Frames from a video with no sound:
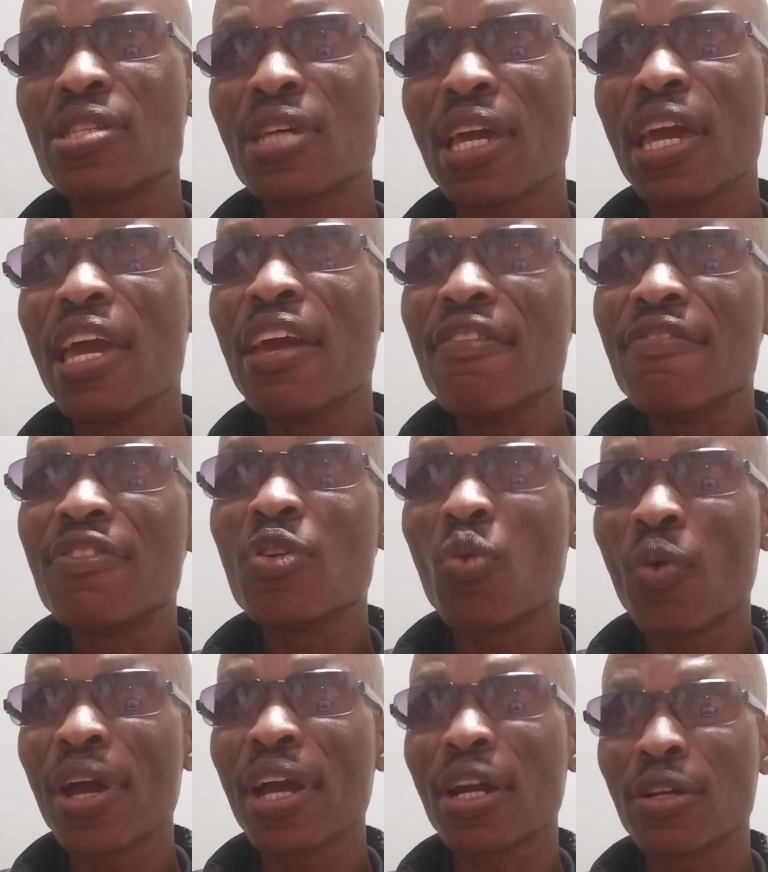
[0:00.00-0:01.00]
a heavy
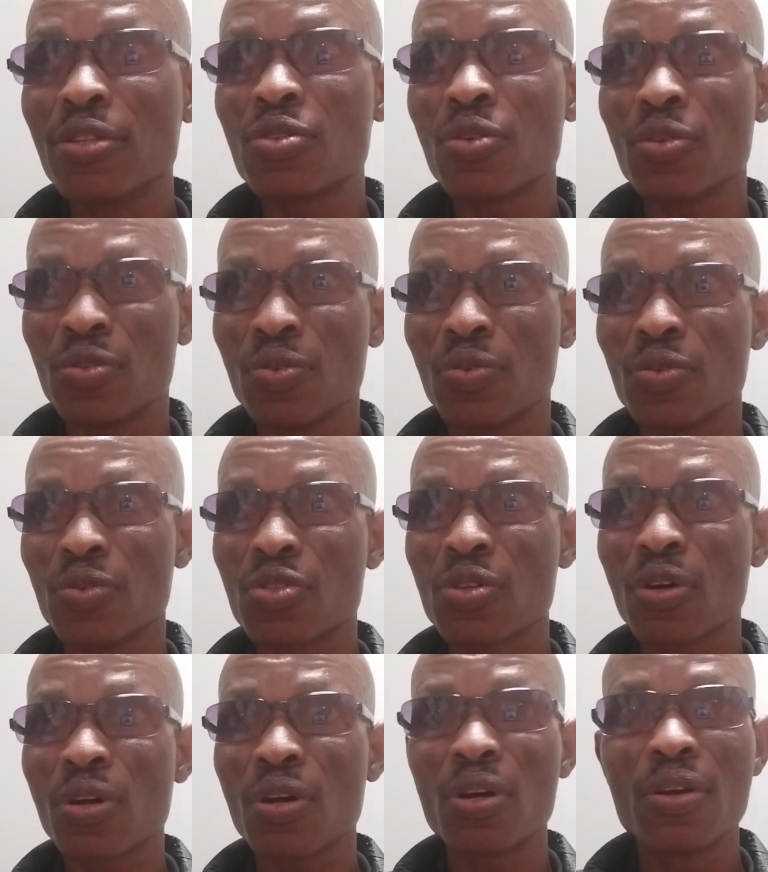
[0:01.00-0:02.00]
work to do.
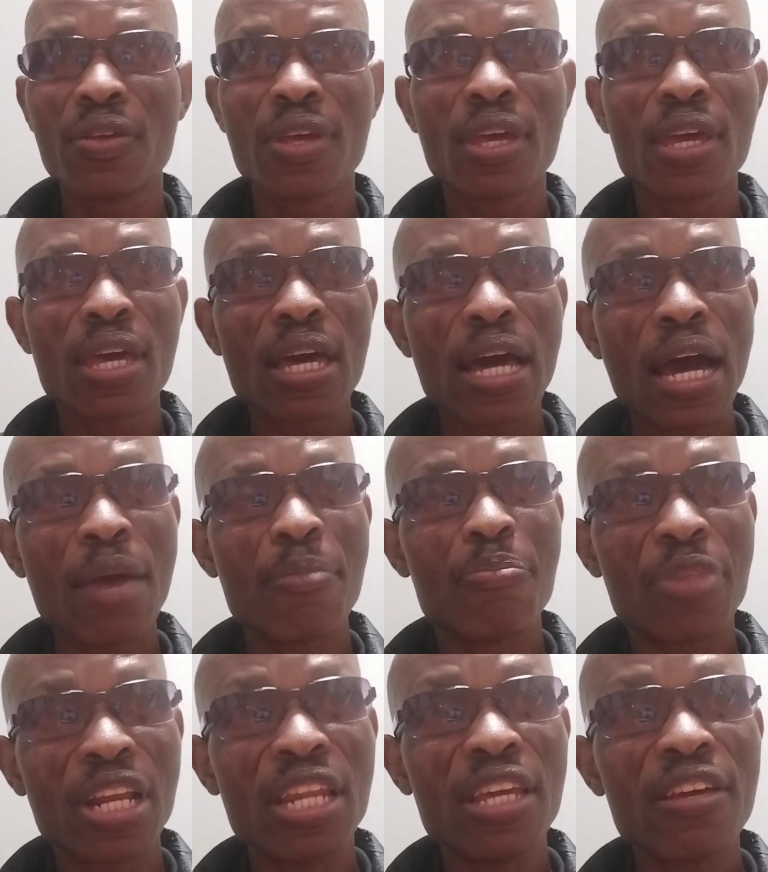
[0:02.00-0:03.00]
So I
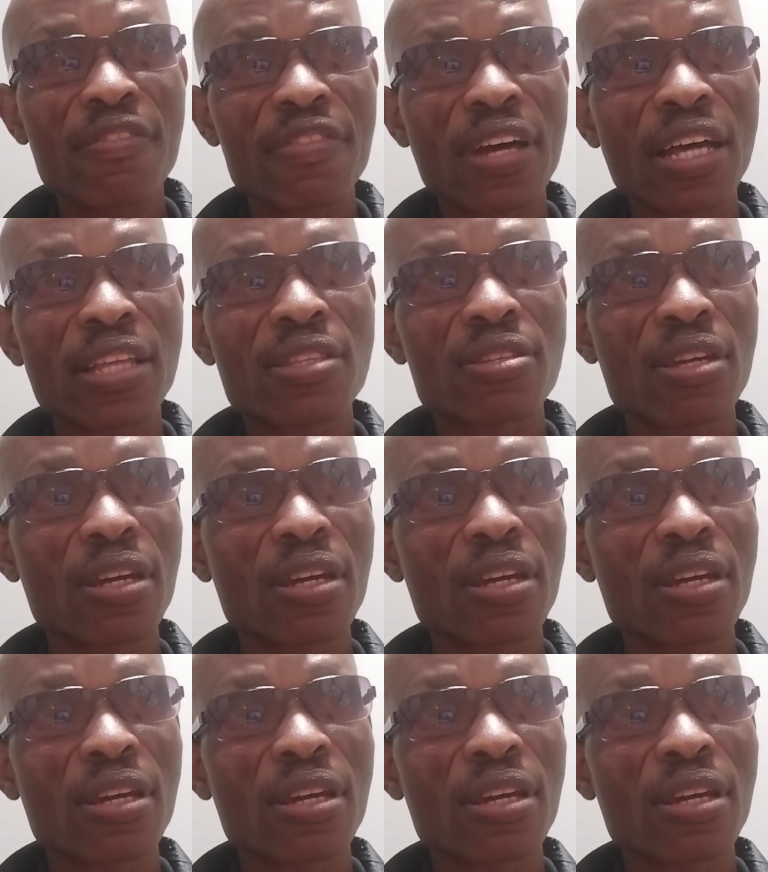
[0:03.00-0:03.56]
believe that